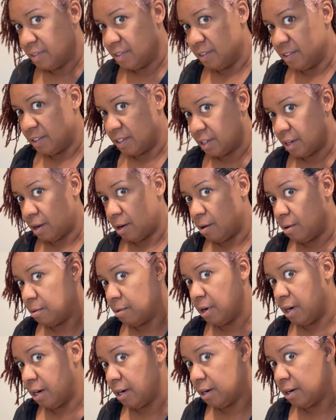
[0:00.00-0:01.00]

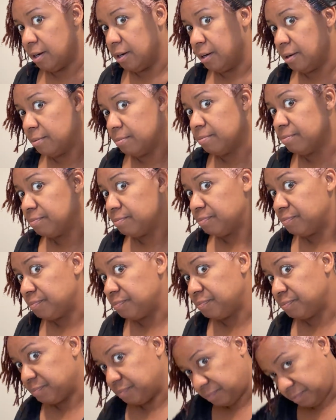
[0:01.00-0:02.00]
So,
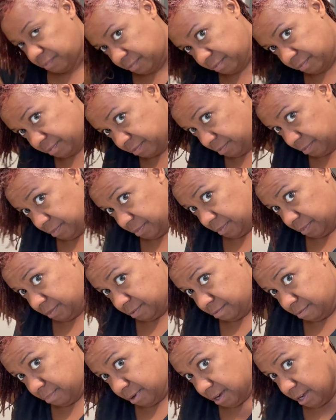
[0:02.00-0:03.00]

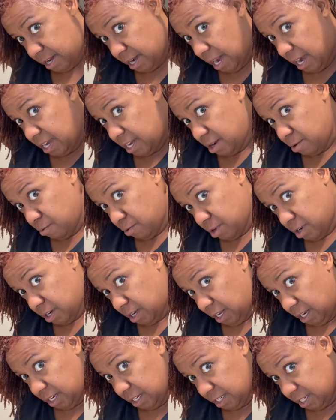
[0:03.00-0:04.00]
but I did want to,
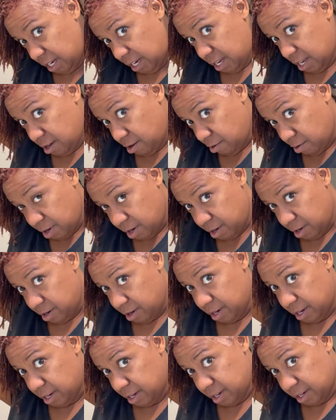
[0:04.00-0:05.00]
like I say, get on here
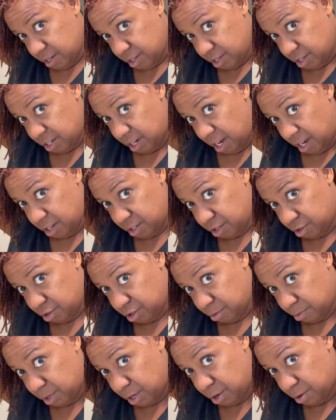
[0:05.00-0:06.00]
and just answer
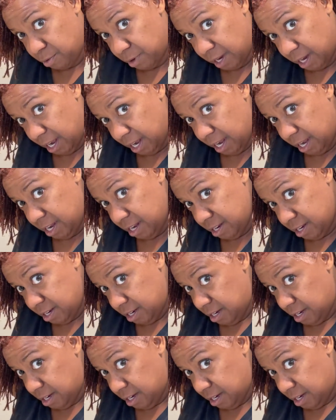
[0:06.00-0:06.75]
some Q&A